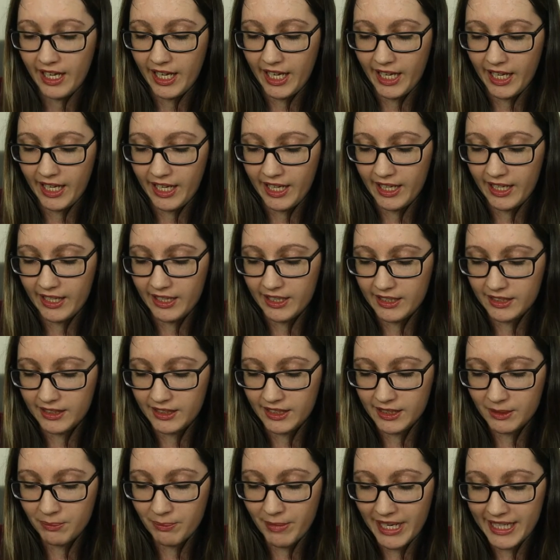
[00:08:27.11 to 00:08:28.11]
and
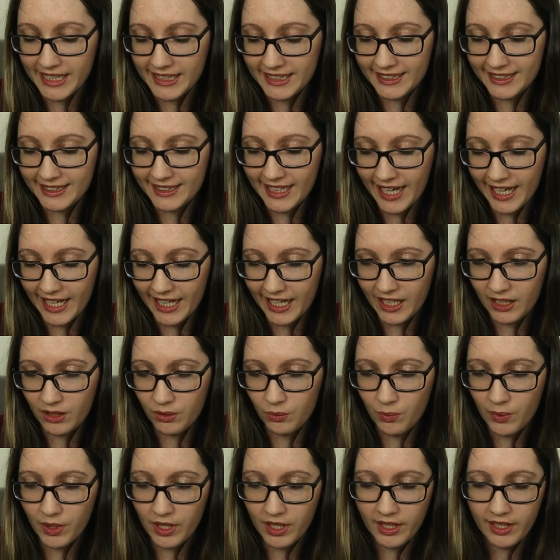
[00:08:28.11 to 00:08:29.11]
this is my
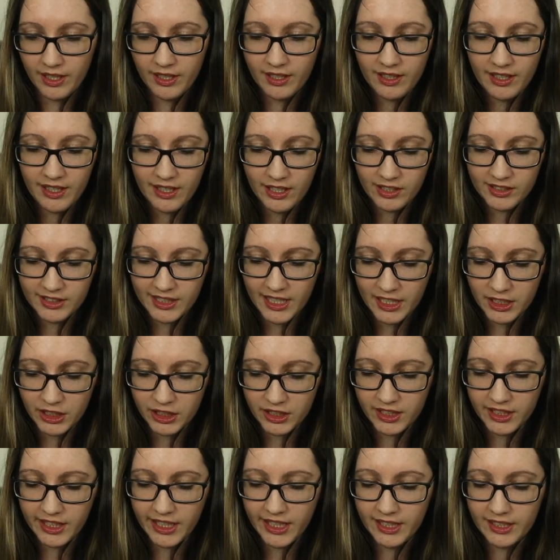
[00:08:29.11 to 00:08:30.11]
second one. There's
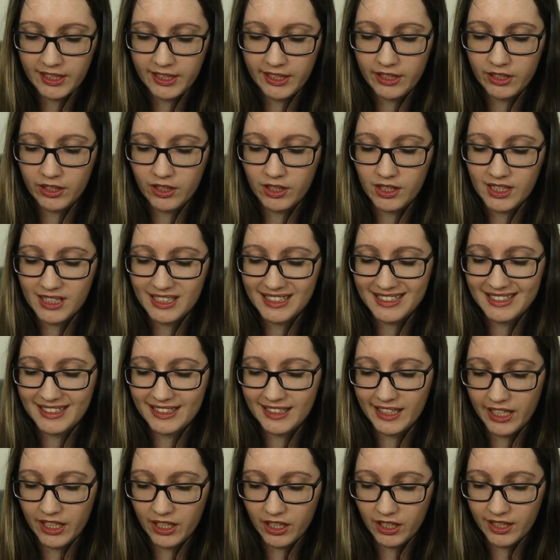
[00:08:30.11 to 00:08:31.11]
actually a little
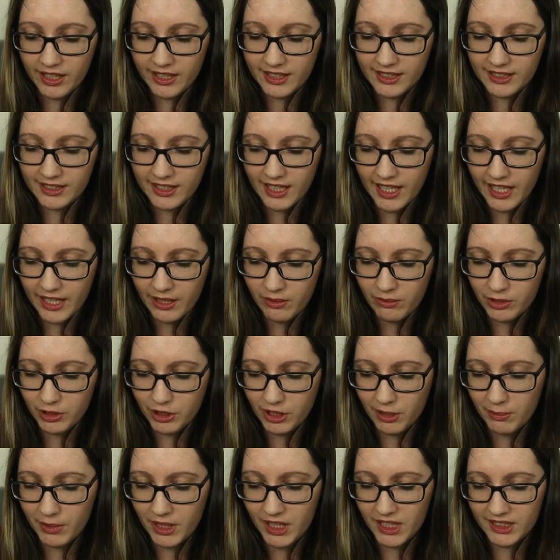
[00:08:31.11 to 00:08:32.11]
sticker inside
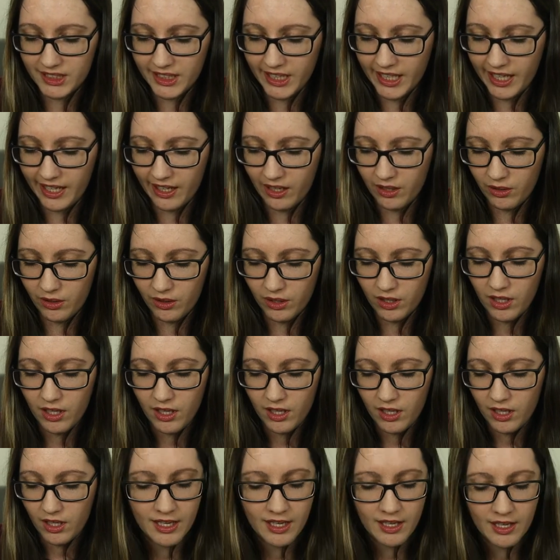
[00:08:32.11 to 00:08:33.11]
which I'm going to take out.
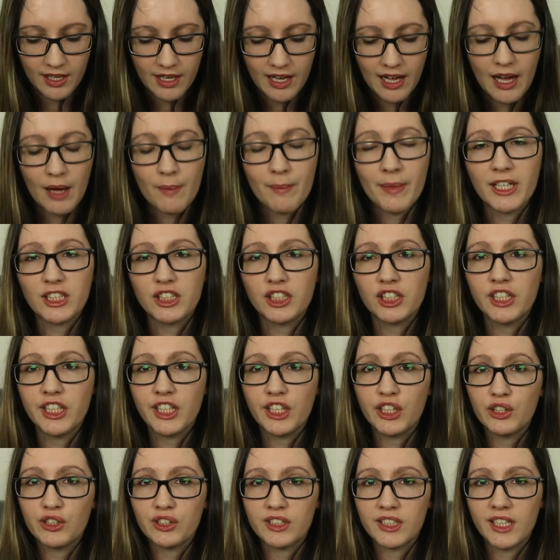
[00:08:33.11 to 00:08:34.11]
I'm
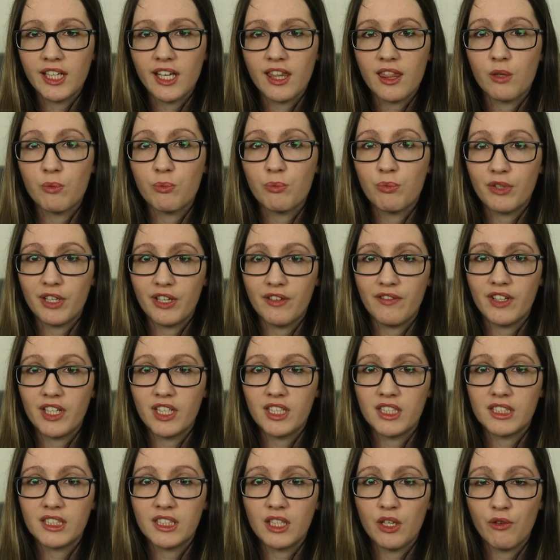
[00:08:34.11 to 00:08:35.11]
actually using the
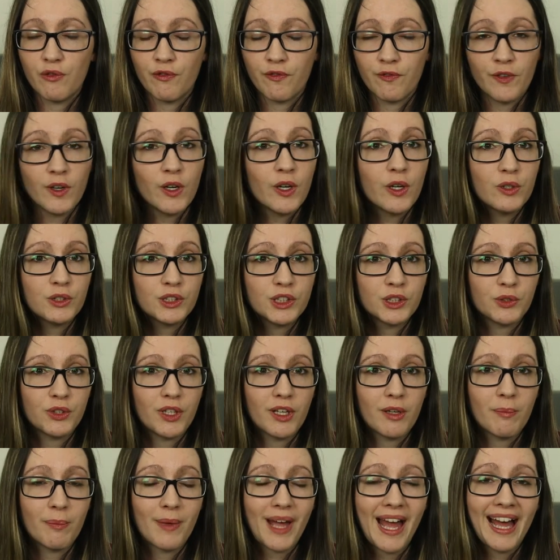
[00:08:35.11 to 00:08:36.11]
previous photo
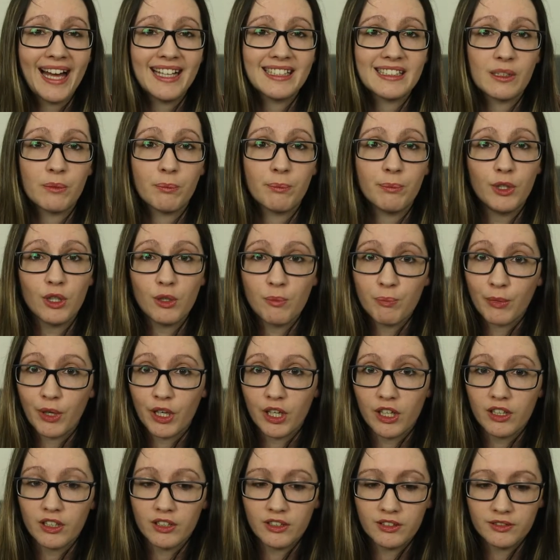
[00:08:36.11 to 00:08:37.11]
strip as a
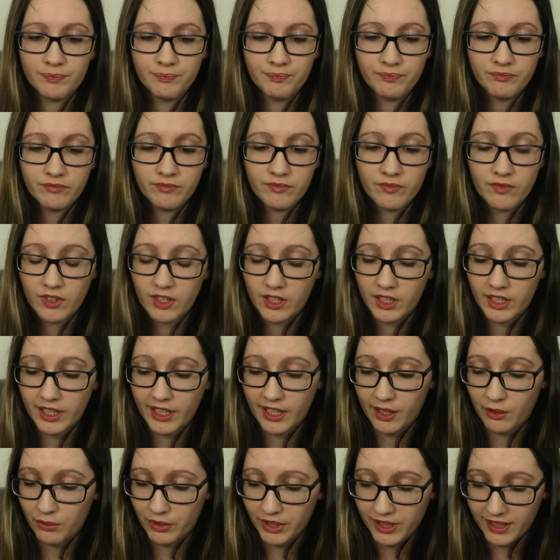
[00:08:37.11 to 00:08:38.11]
bookmark
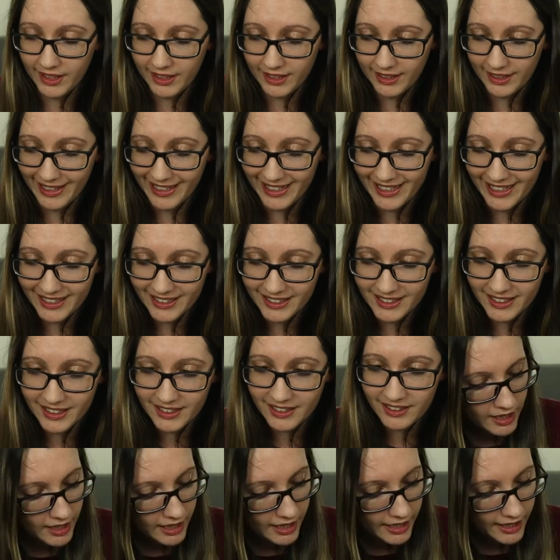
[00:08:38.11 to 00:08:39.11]
and I really like it.
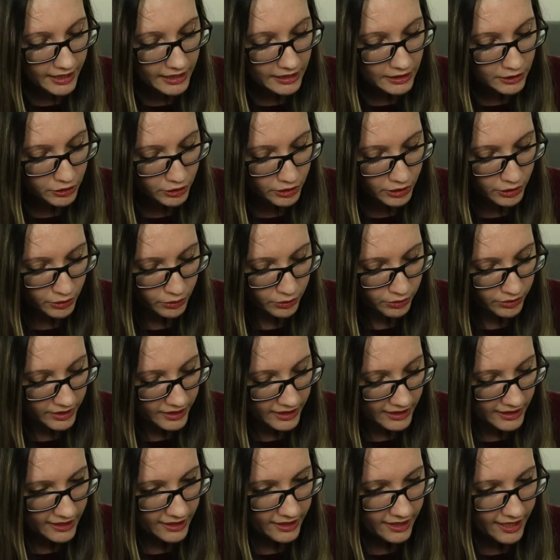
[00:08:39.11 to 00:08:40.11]
I do
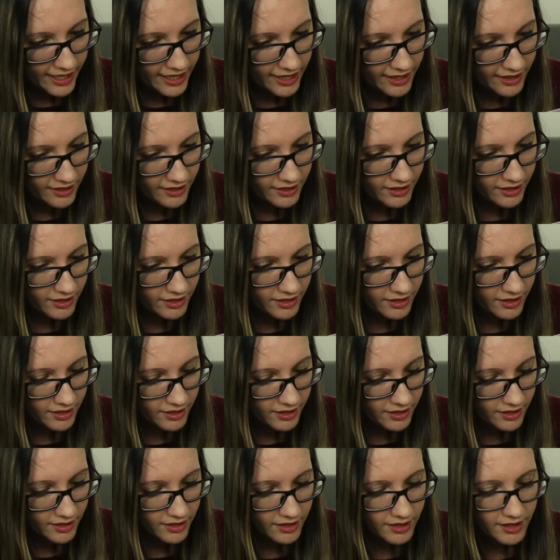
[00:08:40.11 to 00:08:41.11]
really like
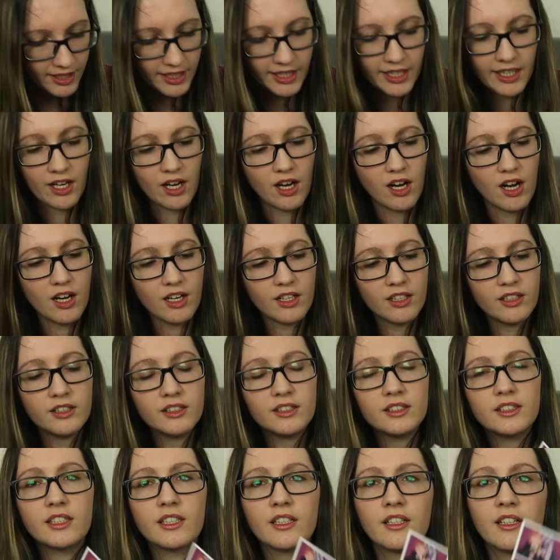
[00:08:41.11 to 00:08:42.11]
the
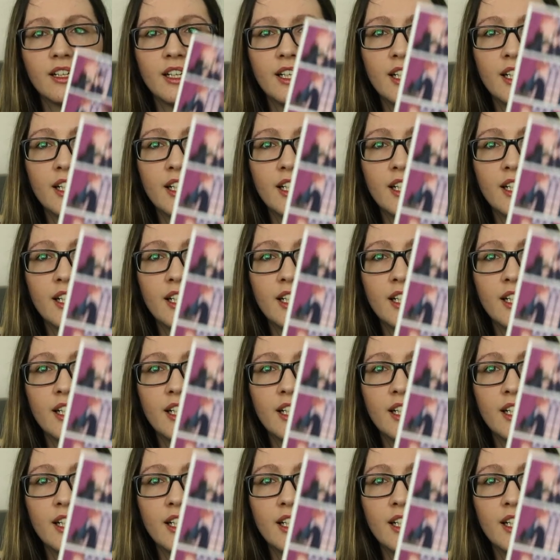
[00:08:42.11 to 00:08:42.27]
art.